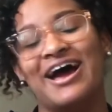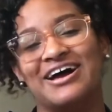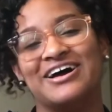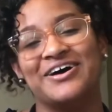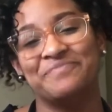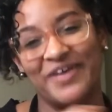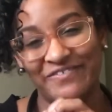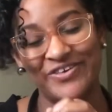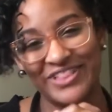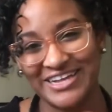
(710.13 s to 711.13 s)

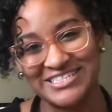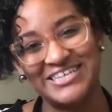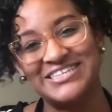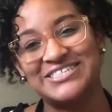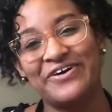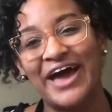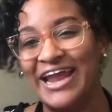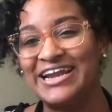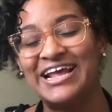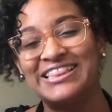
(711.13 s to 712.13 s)
If you like this, go
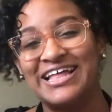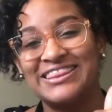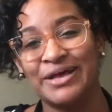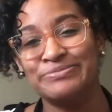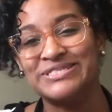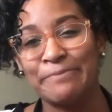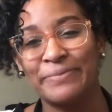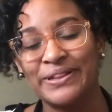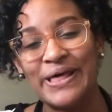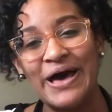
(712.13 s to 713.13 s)
ahead and hit that thumbs up
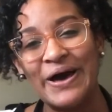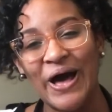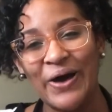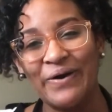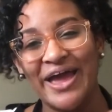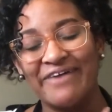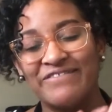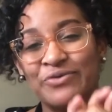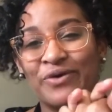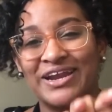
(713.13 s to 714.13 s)
below.
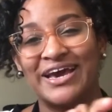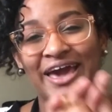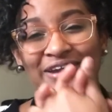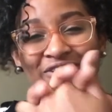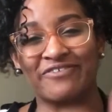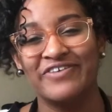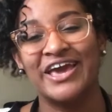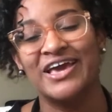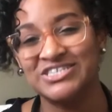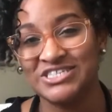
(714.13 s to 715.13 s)
If you want to get
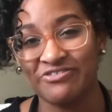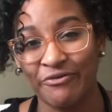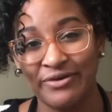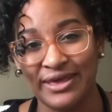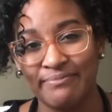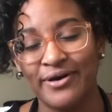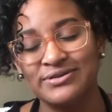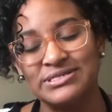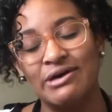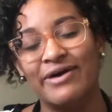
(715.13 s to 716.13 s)
notifications for when I
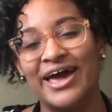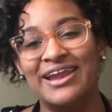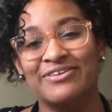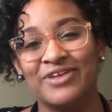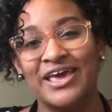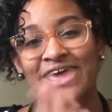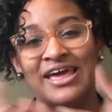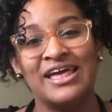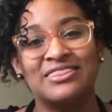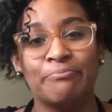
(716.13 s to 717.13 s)
post, go ahead and
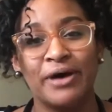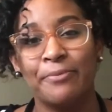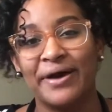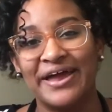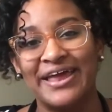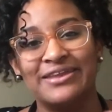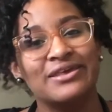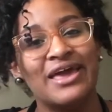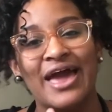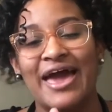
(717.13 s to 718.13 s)
hit the bell button
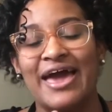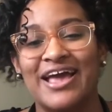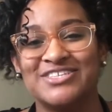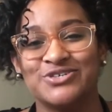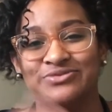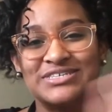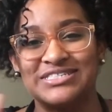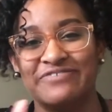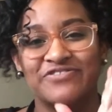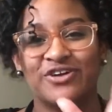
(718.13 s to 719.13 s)
and you'll
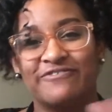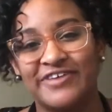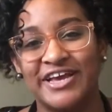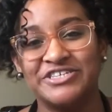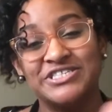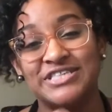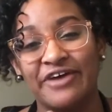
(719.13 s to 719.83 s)
receive notifications